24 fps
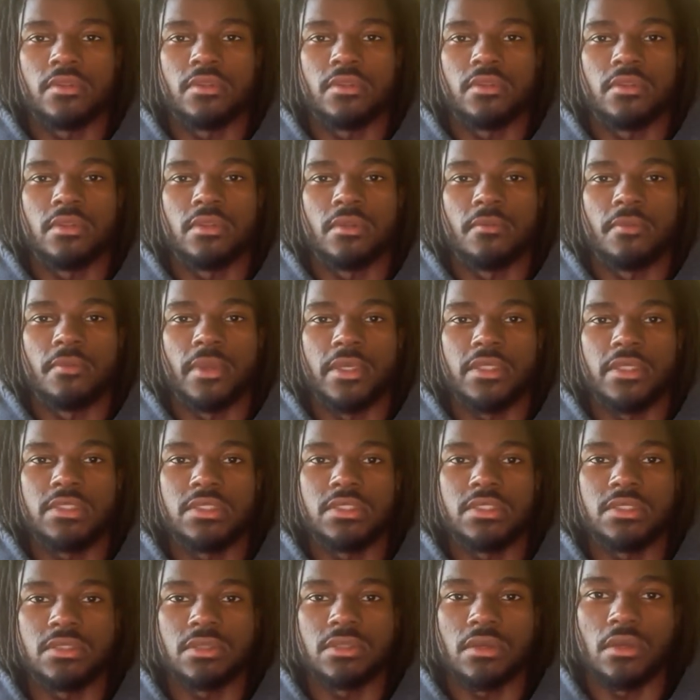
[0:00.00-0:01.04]
the
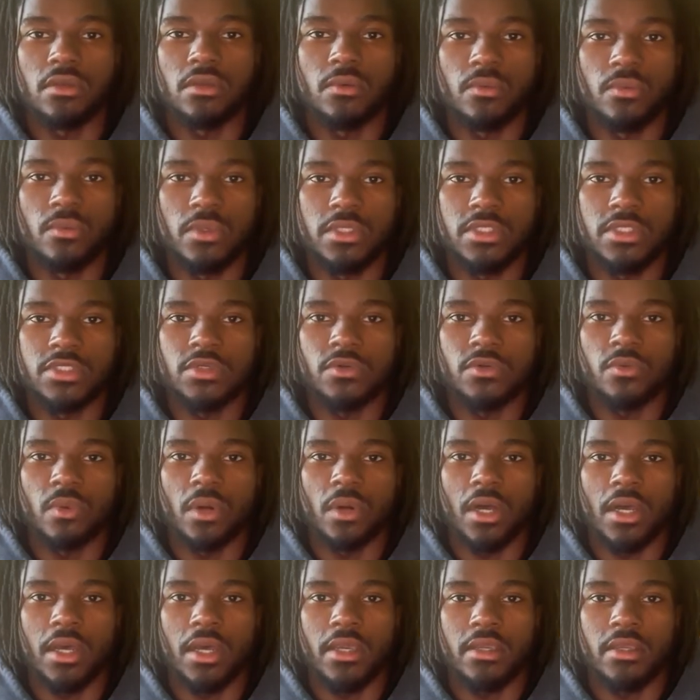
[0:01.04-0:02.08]
basis on what is your
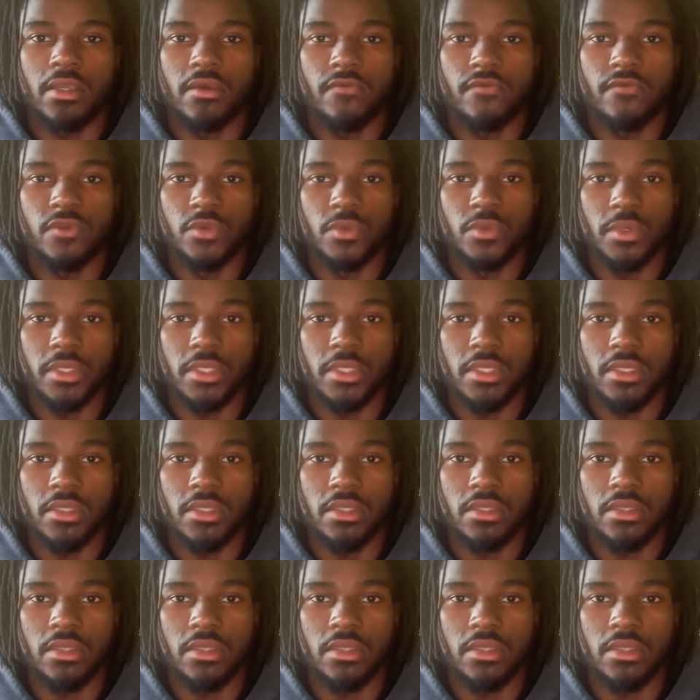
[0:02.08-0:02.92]
why of doing it.